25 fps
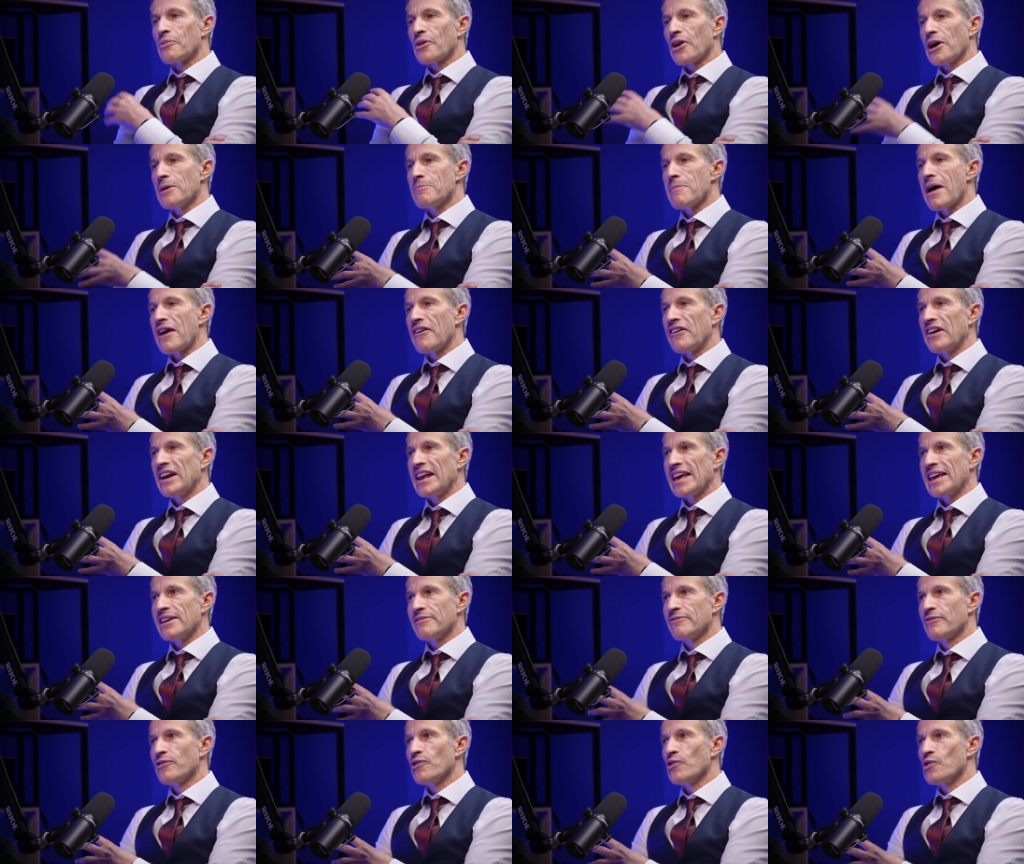primarily
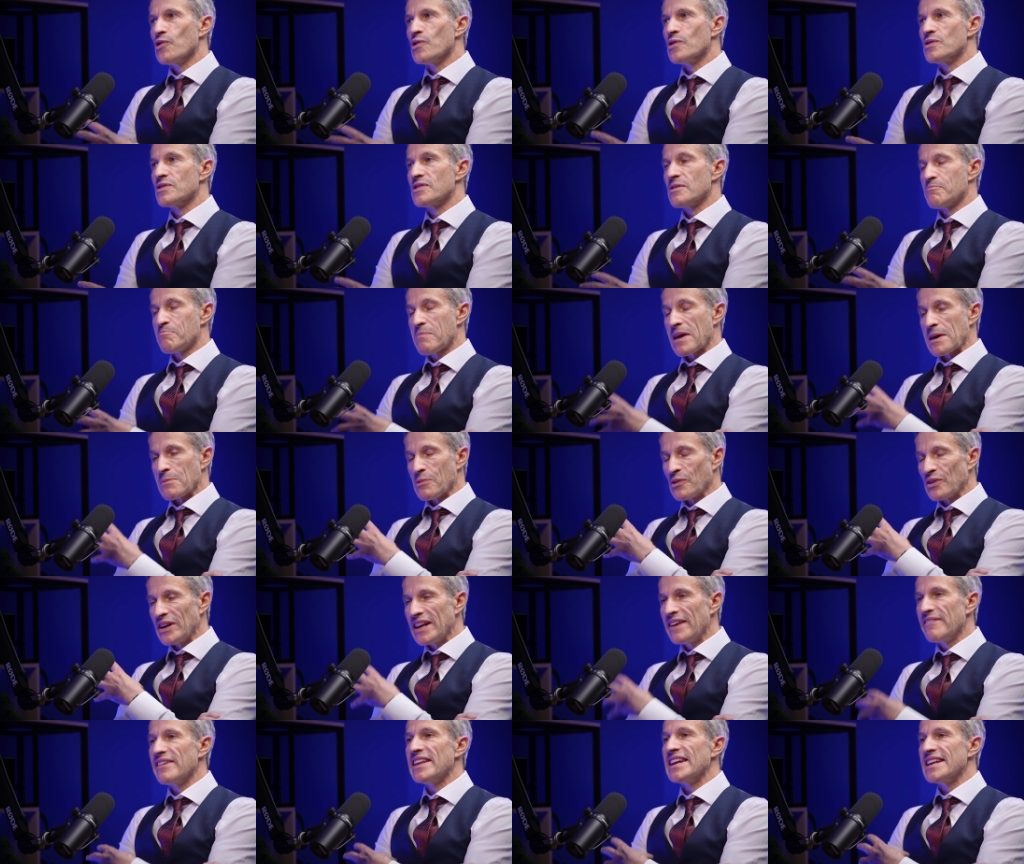for people
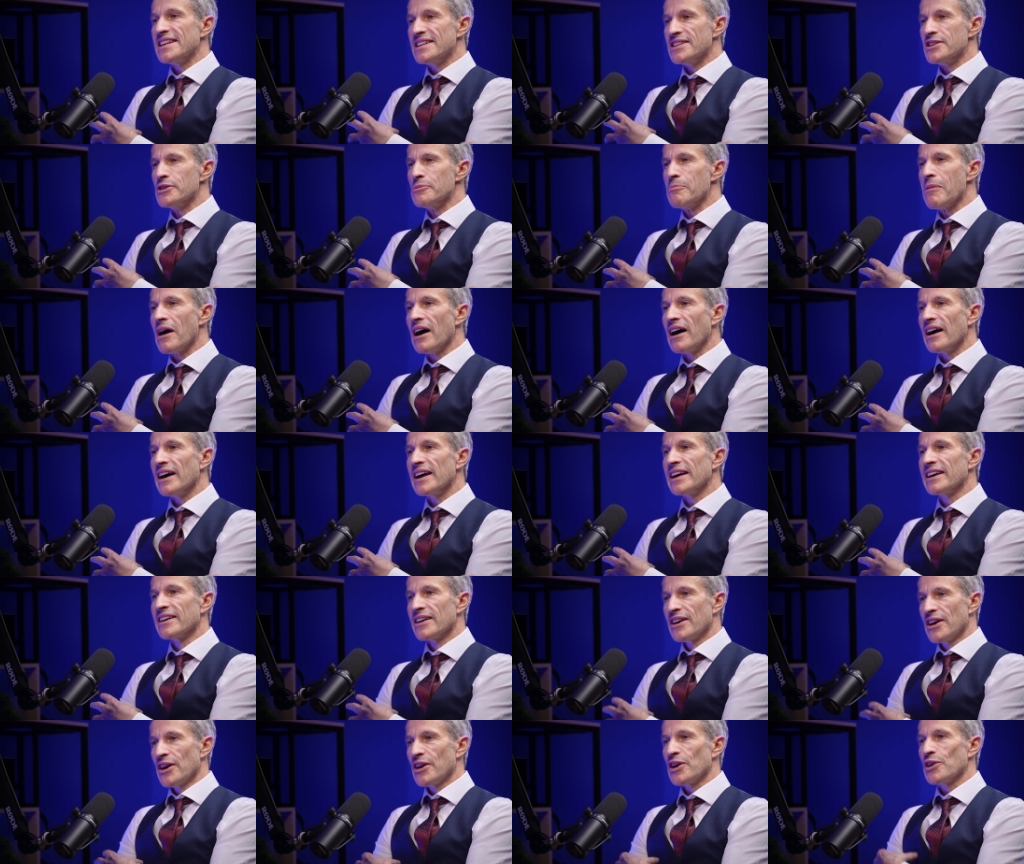living in Dubai
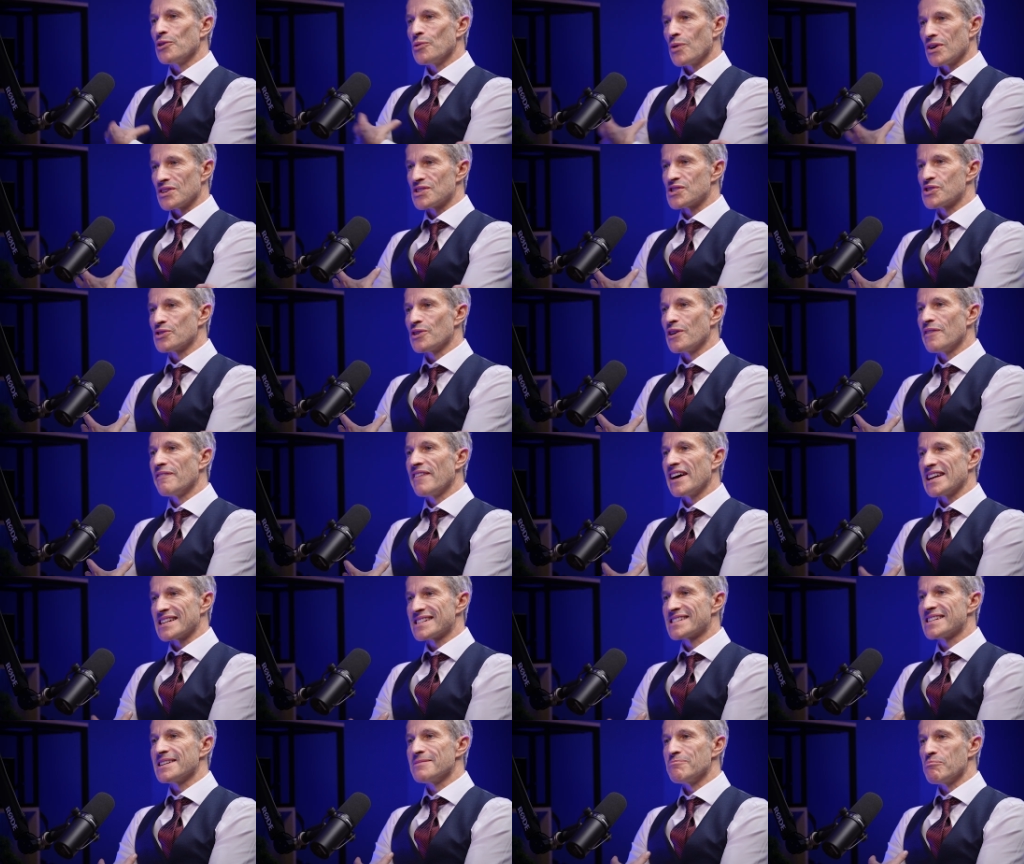who want to
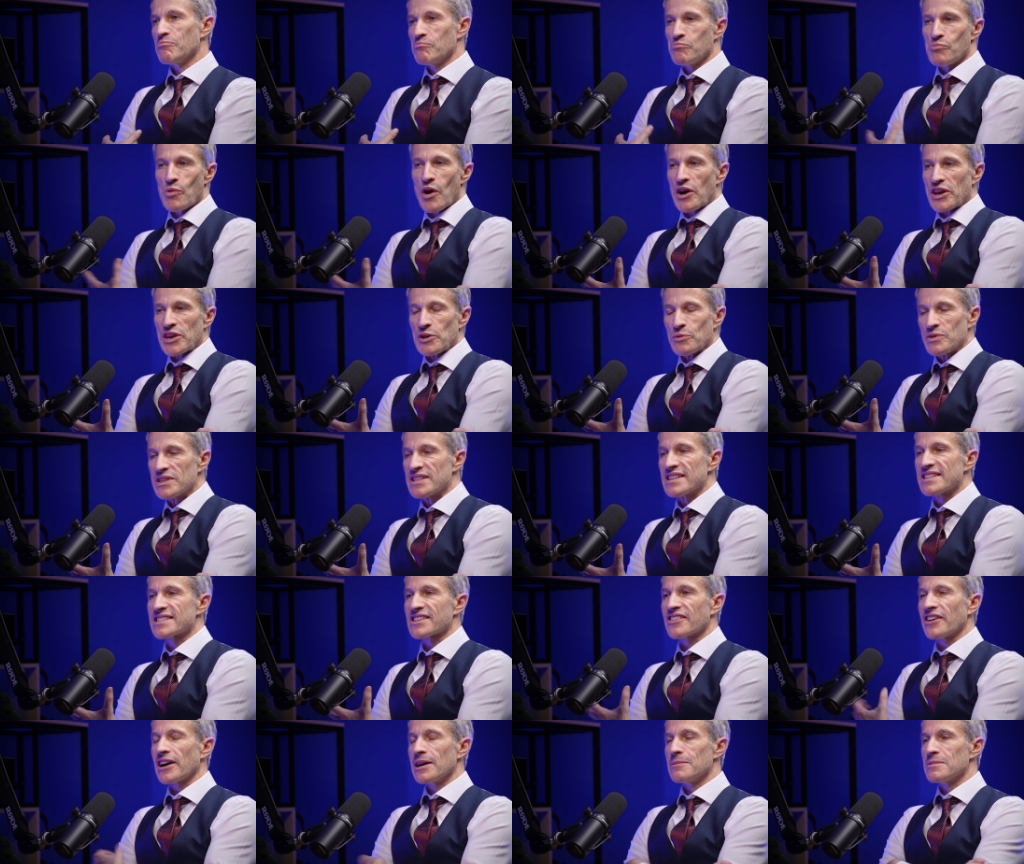invest in what you would
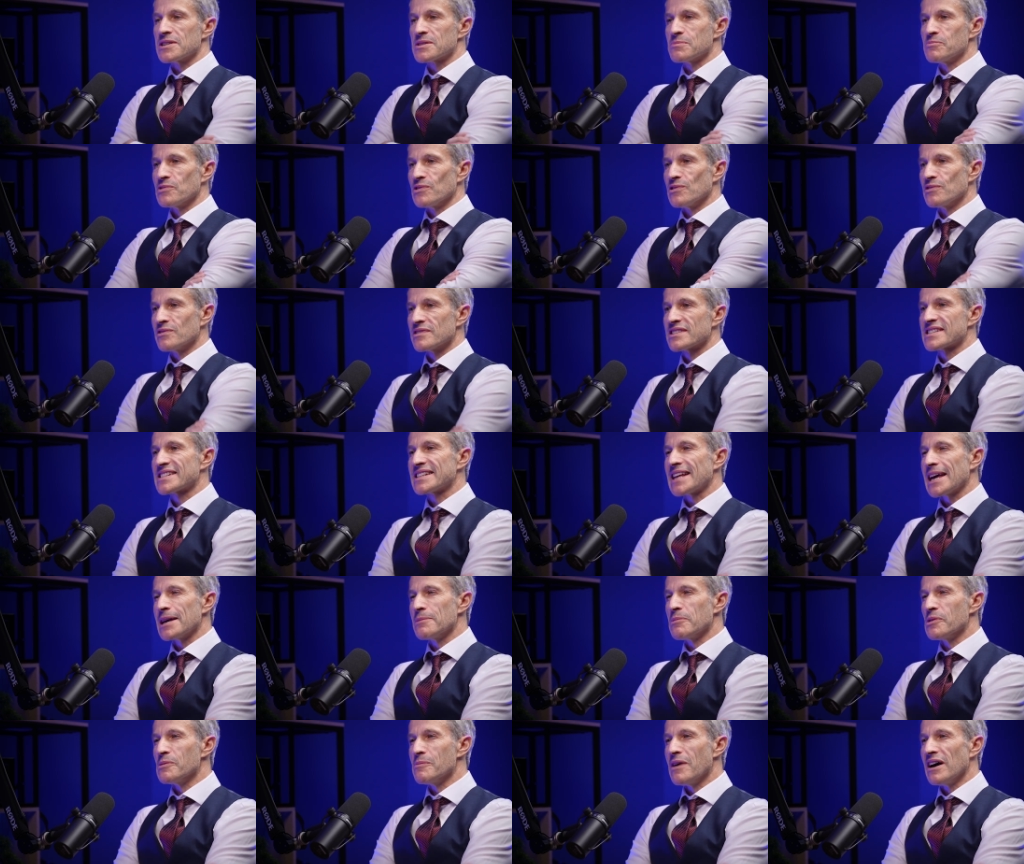describe as more
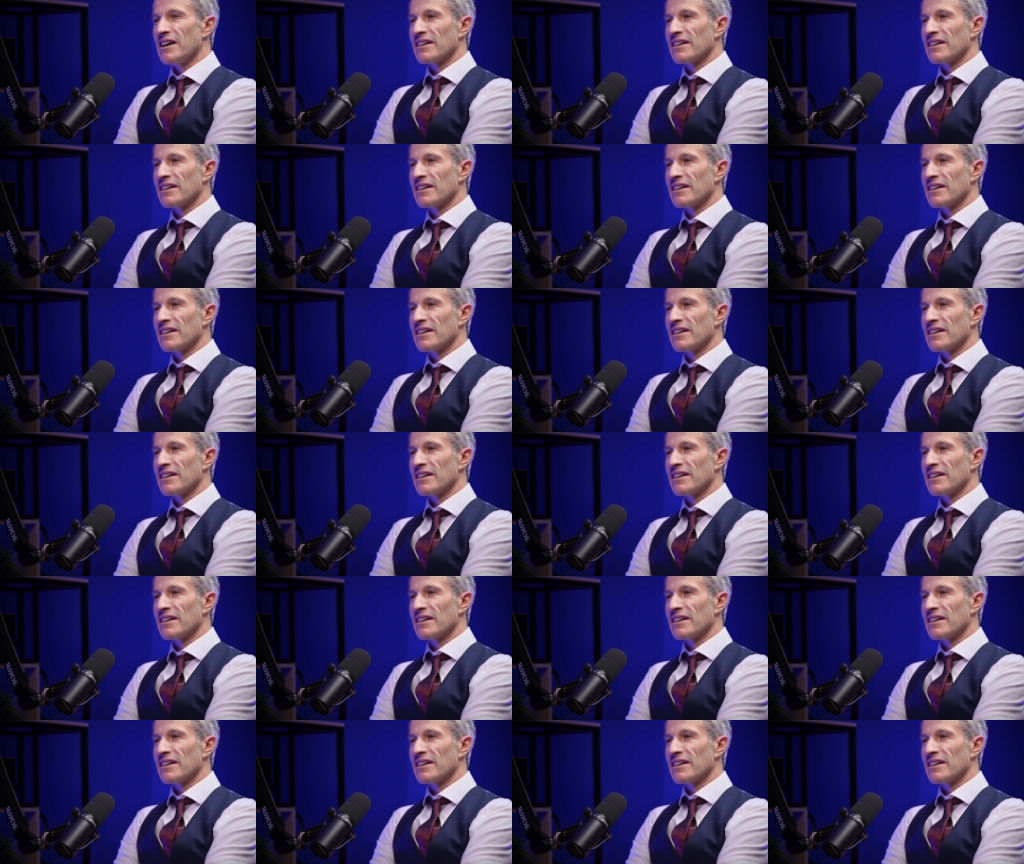stable